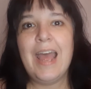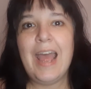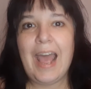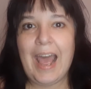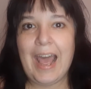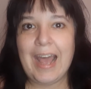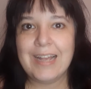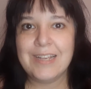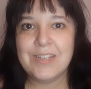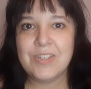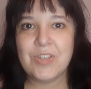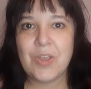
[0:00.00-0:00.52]

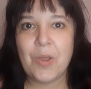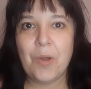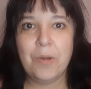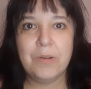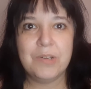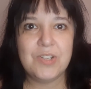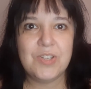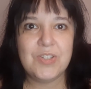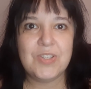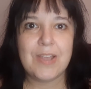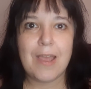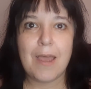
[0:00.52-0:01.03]
has
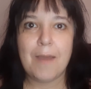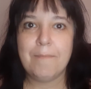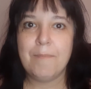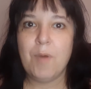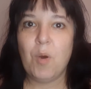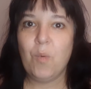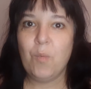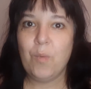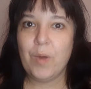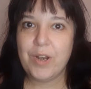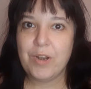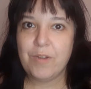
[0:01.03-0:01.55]
got some
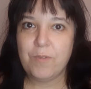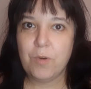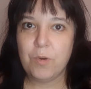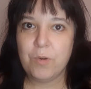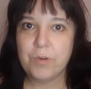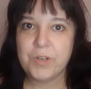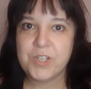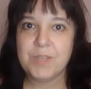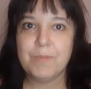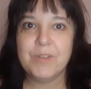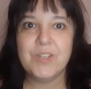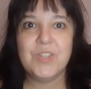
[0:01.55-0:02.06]
wonderful
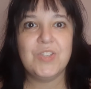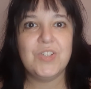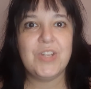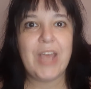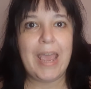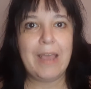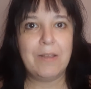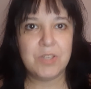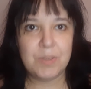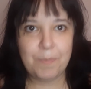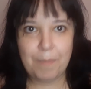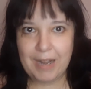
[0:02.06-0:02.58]
Christmas
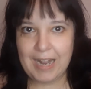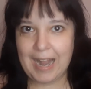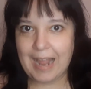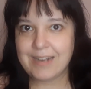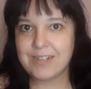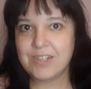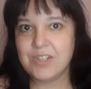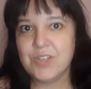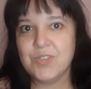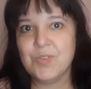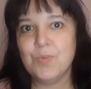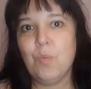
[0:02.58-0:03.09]
tales
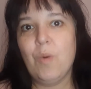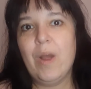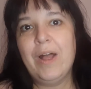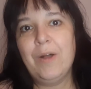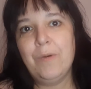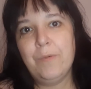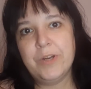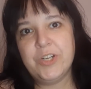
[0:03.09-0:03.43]
planned as well,